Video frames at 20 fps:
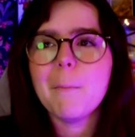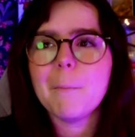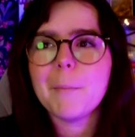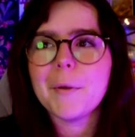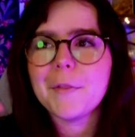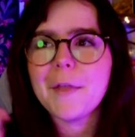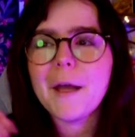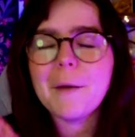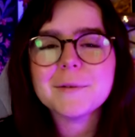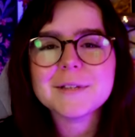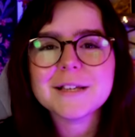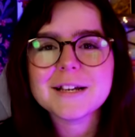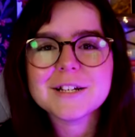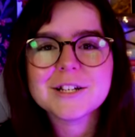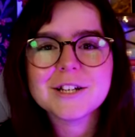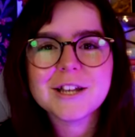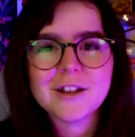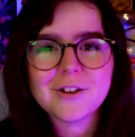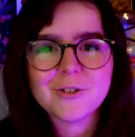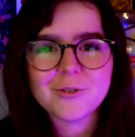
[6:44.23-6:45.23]
But that was
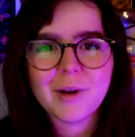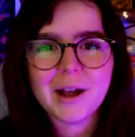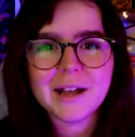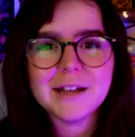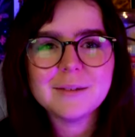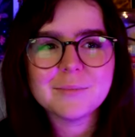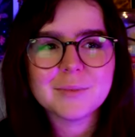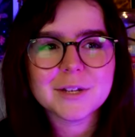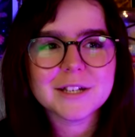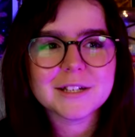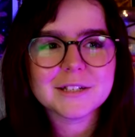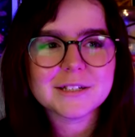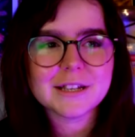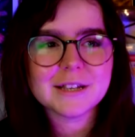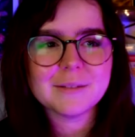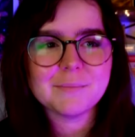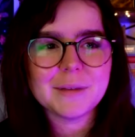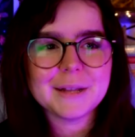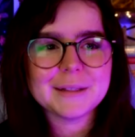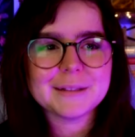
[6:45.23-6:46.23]
actually great because
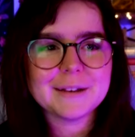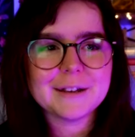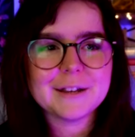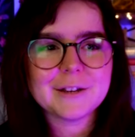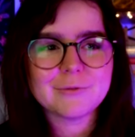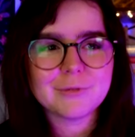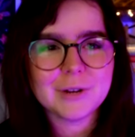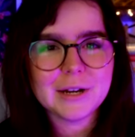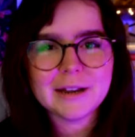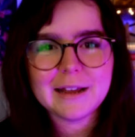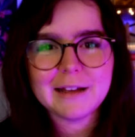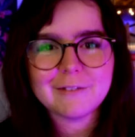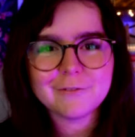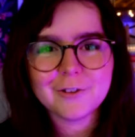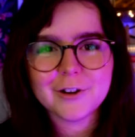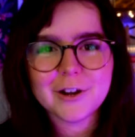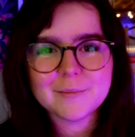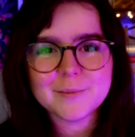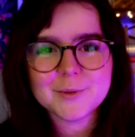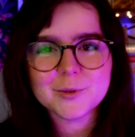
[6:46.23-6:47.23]
it meant that I could really get
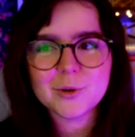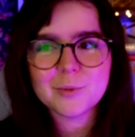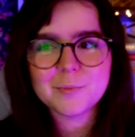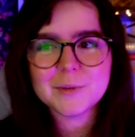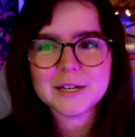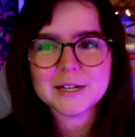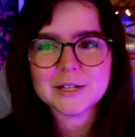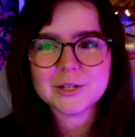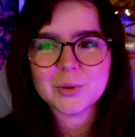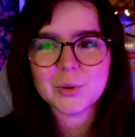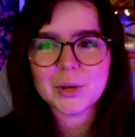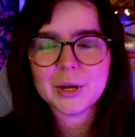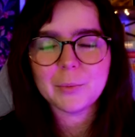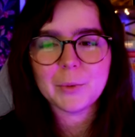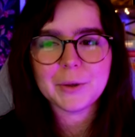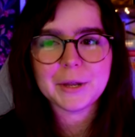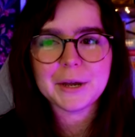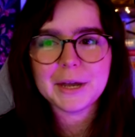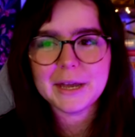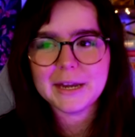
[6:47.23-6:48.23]
fully absorbed into it
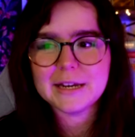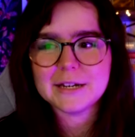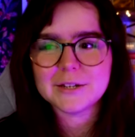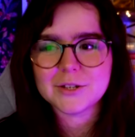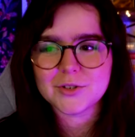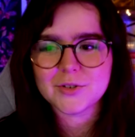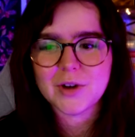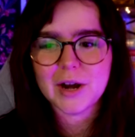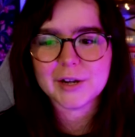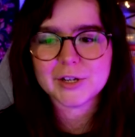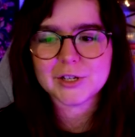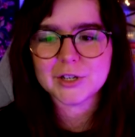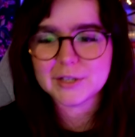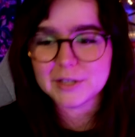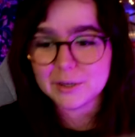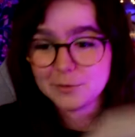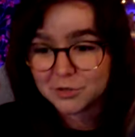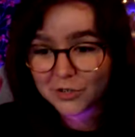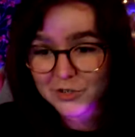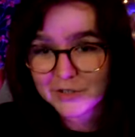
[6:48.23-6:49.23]
without any
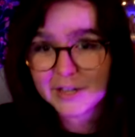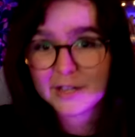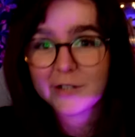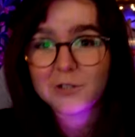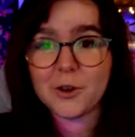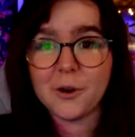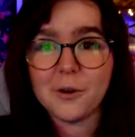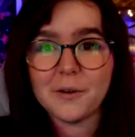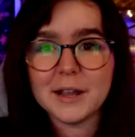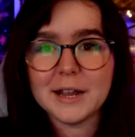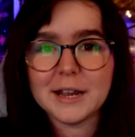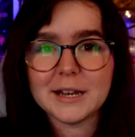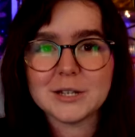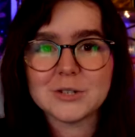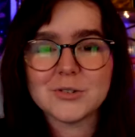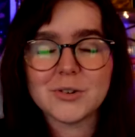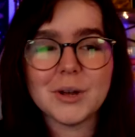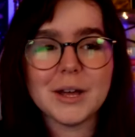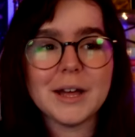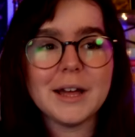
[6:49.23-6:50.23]
distractions. I was just like zoning
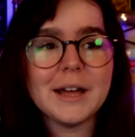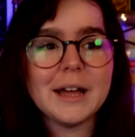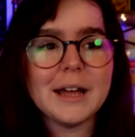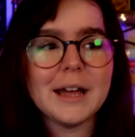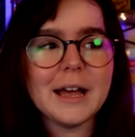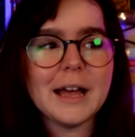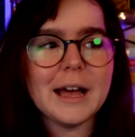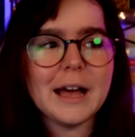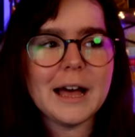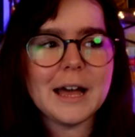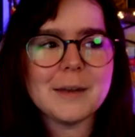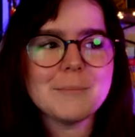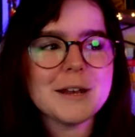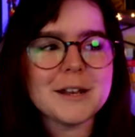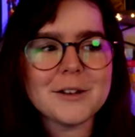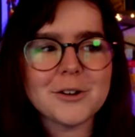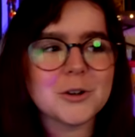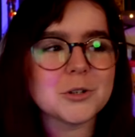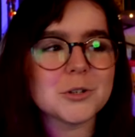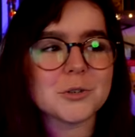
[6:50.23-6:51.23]
into it and it
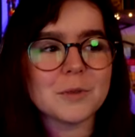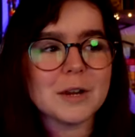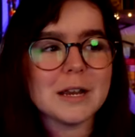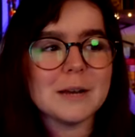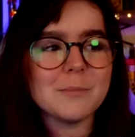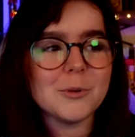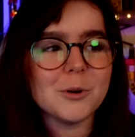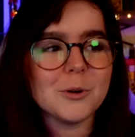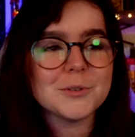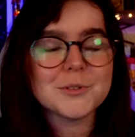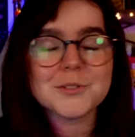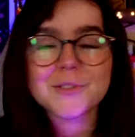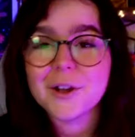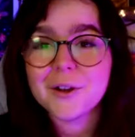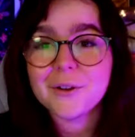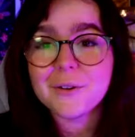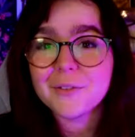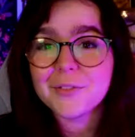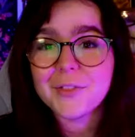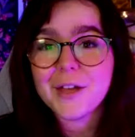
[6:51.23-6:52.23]
meant I got to read more.
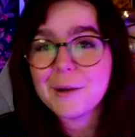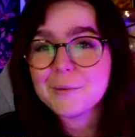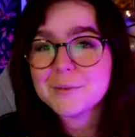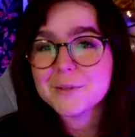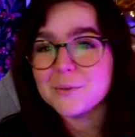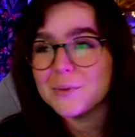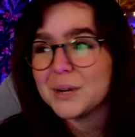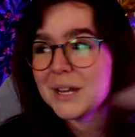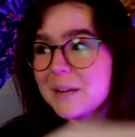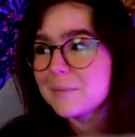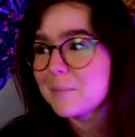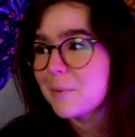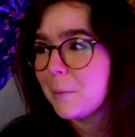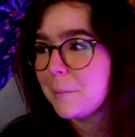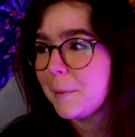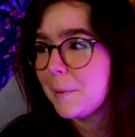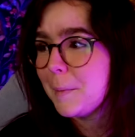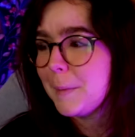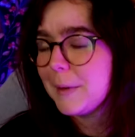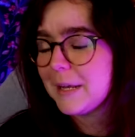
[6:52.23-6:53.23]
So that was a win. I'm
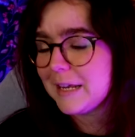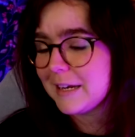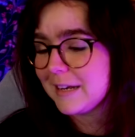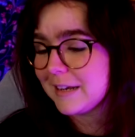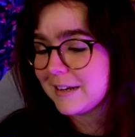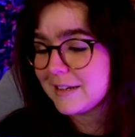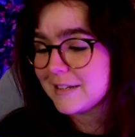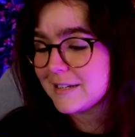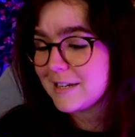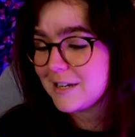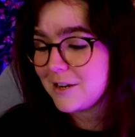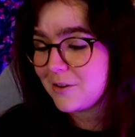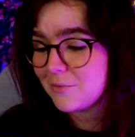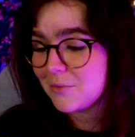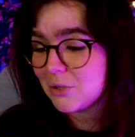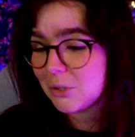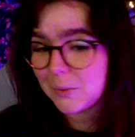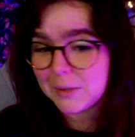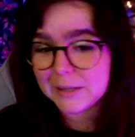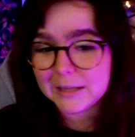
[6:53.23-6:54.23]
probably gonna continue
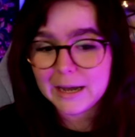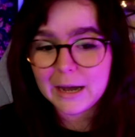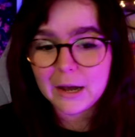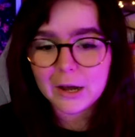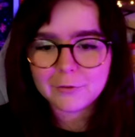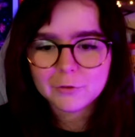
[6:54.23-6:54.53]
doing that.